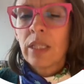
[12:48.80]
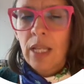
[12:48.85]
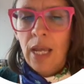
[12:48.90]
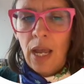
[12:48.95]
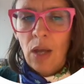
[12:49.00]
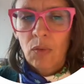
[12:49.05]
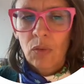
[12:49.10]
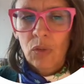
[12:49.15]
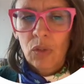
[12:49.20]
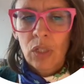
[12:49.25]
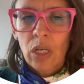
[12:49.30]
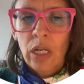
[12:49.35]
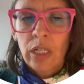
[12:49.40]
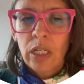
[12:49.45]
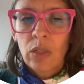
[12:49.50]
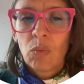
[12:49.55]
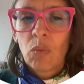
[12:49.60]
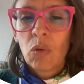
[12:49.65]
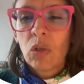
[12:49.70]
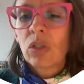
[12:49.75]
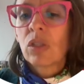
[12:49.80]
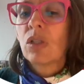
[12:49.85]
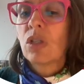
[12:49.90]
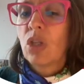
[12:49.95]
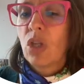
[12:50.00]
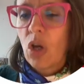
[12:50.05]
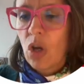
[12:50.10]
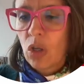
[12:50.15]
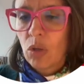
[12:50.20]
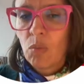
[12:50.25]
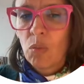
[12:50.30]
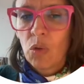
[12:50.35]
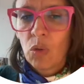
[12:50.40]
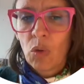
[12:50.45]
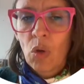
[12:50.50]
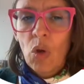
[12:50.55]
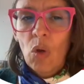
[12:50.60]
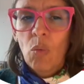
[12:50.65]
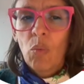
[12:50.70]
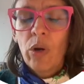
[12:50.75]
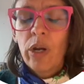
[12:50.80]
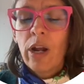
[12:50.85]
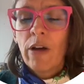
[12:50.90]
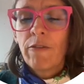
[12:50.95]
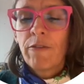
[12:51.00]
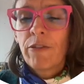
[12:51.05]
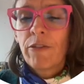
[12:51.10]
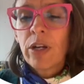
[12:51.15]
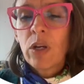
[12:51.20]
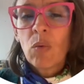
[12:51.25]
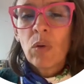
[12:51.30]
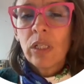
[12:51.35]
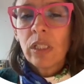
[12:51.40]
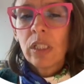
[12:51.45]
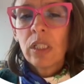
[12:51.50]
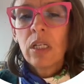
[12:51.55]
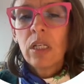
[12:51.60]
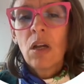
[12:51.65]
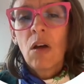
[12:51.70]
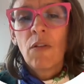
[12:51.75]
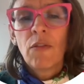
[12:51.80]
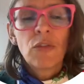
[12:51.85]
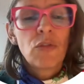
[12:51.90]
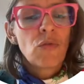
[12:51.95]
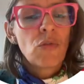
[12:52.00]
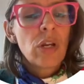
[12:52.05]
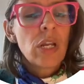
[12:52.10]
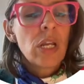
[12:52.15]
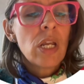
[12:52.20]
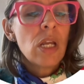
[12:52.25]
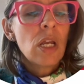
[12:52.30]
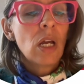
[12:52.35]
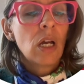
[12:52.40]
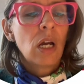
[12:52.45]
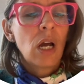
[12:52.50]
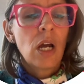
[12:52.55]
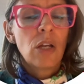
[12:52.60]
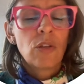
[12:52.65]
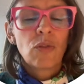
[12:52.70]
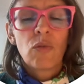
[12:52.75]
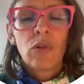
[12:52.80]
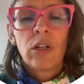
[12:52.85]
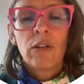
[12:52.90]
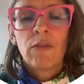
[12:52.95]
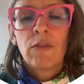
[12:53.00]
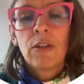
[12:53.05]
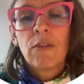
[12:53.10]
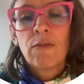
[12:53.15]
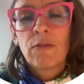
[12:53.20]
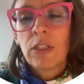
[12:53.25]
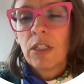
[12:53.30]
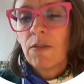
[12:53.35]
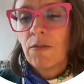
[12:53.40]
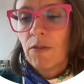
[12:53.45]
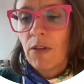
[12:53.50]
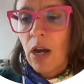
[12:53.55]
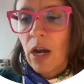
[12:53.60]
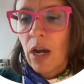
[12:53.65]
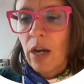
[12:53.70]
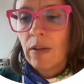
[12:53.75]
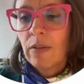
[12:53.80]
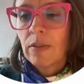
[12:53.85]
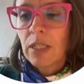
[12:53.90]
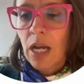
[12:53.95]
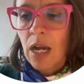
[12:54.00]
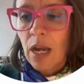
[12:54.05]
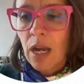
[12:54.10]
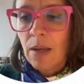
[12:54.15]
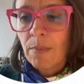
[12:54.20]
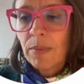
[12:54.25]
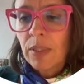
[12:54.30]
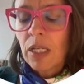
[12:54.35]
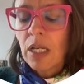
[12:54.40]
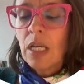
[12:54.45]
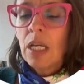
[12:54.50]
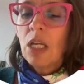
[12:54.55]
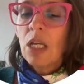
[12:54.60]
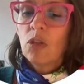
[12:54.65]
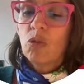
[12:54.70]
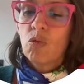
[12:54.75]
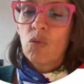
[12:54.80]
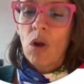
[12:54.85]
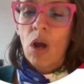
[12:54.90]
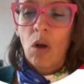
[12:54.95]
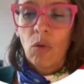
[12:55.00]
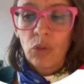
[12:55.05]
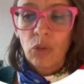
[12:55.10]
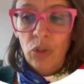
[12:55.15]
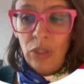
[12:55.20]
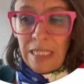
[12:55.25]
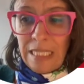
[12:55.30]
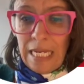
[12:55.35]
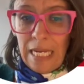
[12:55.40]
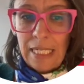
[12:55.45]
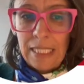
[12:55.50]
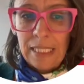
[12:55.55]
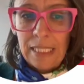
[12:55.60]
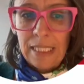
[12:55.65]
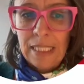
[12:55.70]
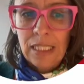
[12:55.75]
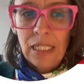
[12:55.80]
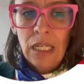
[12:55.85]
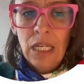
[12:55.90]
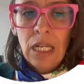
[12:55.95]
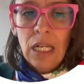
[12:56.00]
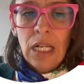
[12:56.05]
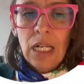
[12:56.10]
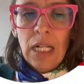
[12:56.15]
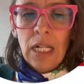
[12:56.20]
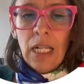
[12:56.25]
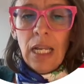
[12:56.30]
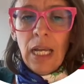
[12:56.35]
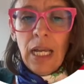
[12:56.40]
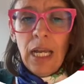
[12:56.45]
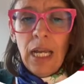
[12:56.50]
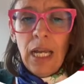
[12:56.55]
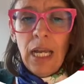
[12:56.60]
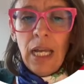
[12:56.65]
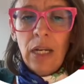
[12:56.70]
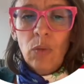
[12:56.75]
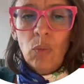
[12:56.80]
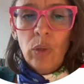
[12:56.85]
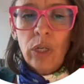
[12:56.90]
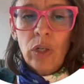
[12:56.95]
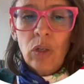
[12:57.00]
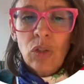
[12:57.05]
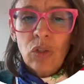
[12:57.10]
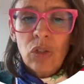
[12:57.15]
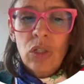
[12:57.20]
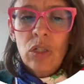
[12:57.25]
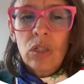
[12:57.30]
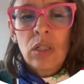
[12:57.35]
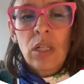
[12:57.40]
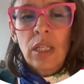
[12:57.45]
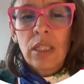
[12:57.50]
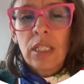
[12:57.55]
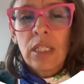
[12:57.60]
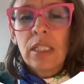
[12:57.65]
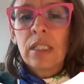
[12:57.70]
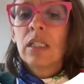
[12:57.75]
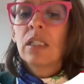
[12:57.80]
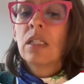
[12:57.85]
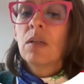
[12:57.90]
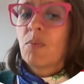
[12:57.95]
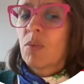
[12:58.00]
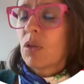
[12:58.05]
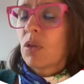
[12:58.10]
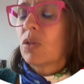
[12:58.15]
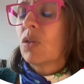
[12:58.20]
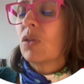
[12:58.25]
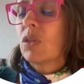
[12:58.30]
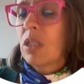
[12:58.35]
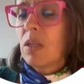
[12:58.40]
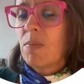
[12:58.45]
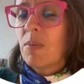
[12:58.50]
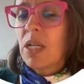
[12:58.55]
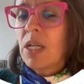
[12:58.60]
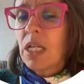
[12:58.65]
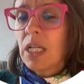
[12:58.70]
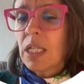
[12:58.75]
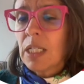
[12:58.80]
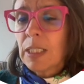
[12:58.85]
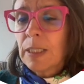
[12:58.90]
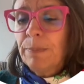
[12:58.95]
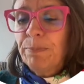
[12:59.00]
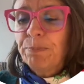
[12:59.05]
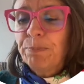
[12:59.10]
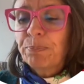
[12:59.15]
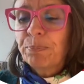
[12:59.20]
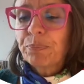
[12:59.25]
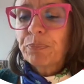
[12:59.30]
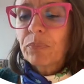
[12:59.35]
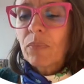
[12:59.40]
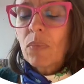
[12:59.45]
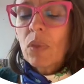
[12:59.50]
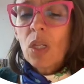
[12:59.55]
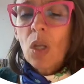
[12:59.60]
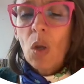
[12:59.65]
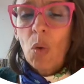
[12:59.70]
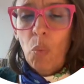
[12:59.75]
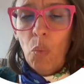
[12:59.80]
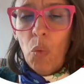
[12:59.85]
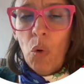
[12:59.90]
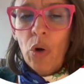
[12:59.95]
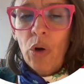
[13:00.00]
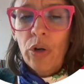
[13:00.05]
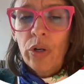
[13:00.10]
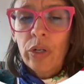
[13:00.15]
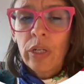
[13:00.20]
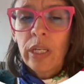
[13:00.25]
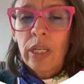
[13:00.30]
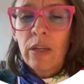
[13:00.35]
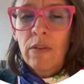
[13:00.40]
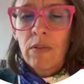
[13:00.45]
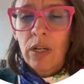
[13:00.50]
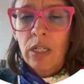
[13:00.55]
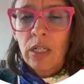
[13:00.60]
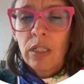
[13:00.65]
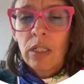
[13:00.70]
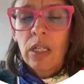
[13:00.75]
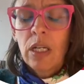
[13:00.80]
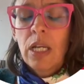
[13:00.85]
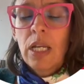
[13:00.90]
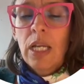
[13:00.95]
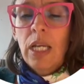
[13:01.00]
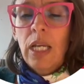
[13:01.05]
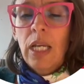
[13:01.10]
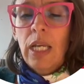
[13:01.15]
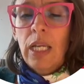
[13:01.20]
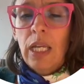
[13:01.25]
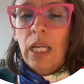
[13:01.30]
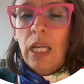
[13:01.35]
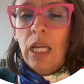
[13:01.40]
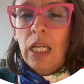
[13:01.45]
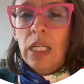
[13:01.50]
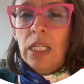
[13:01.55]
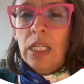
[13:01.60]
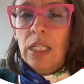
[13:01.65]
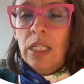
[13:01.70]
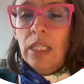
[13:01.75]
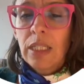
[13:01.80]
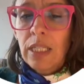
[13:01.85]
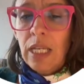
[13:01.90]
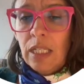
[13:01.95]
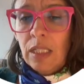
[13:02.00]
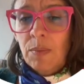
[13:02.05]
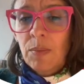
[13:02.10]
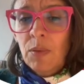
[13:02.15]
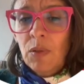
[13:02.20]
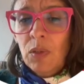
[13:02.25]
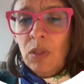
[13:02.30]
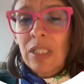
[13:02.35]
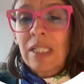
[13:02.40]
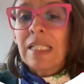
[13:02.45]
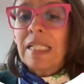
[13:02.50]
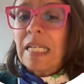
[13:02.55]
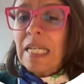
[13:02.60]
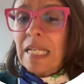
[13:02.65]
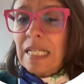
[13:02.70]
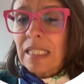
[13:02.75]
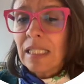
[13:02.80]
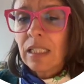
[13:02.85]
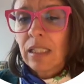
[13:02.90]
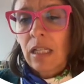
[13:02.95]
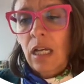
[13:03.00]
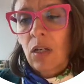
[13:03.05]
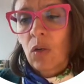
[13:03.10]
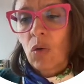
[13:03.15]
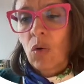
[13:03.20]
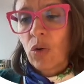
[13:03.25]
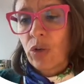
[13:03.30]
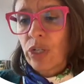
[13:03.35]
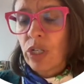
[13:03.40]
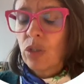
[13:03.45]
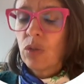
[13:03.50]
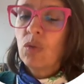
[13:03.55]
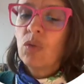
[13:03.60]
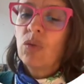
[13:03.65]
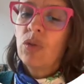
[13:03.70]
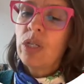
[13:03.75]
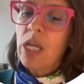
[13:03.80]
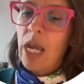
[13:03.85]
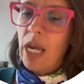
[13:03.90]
nouns, and it was notebook with a frequency of 355 times throughout the text. And we consider that this is the prototypical word given in the textbook, since according to the